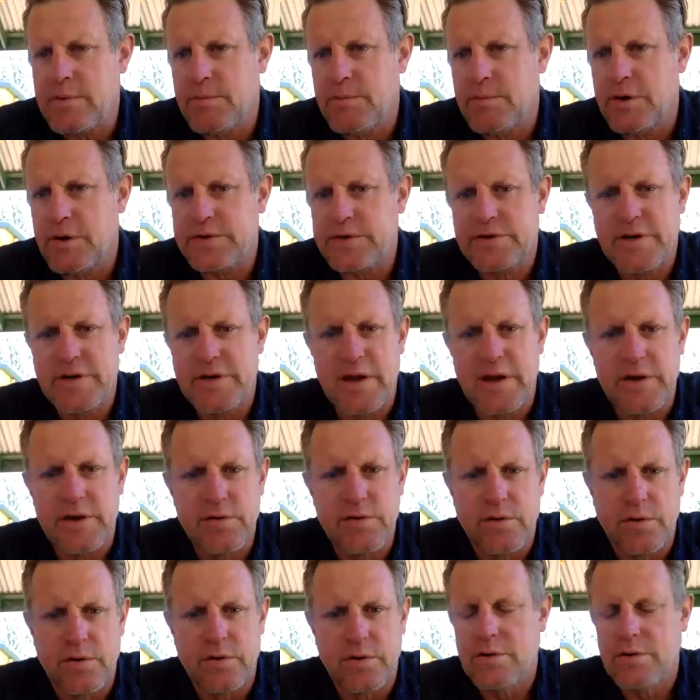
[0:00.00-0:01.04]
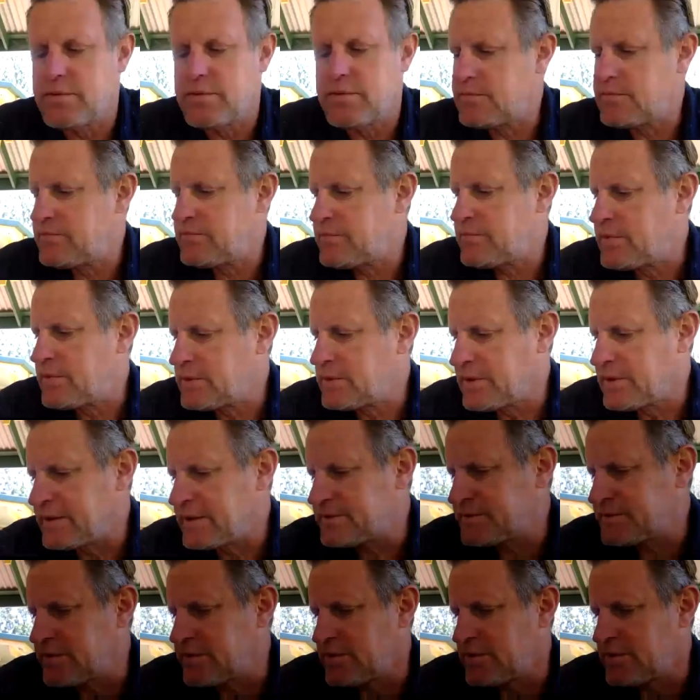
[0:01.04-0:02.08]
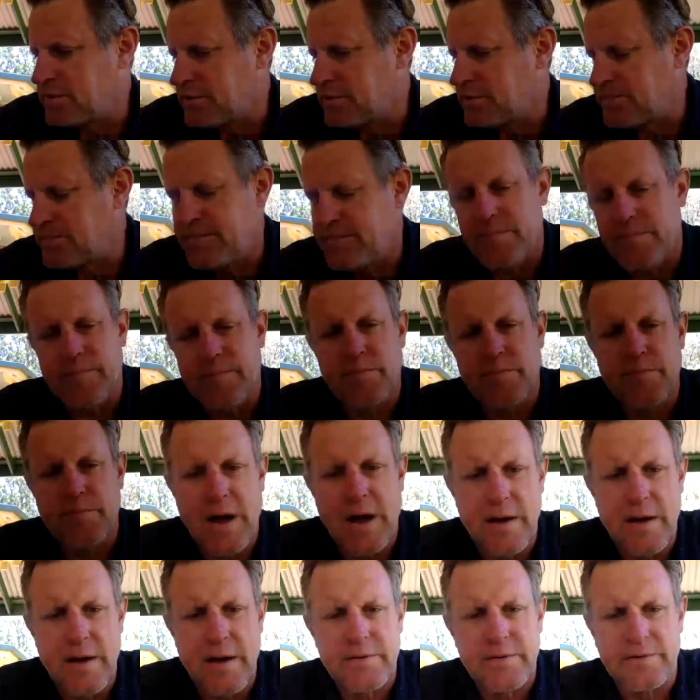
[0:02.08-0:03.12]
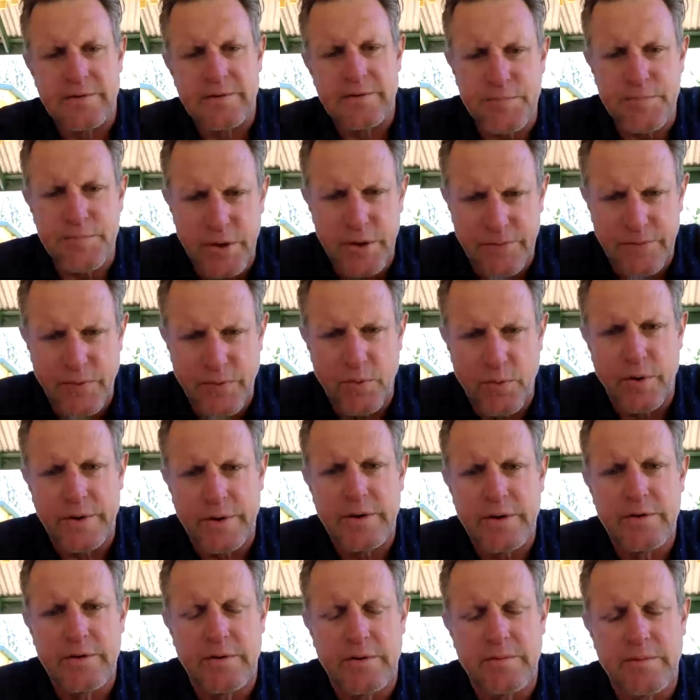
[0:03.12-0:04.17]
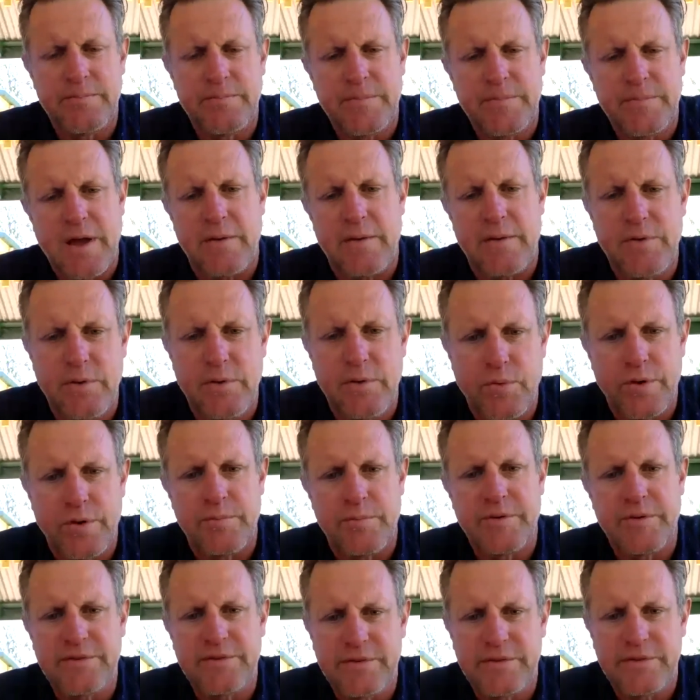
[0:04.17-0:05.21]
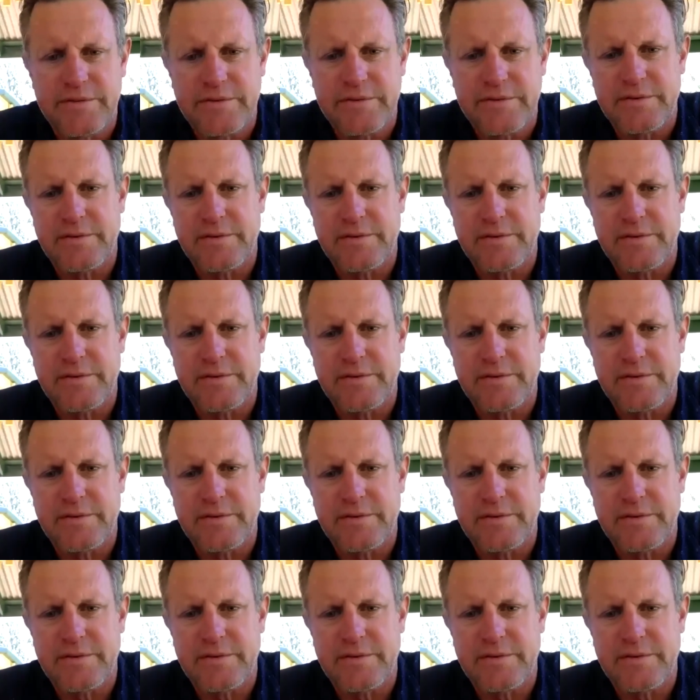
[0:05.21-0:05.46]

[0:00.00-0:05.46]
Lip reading: might share your links to your is it Beautiful Water, your water business?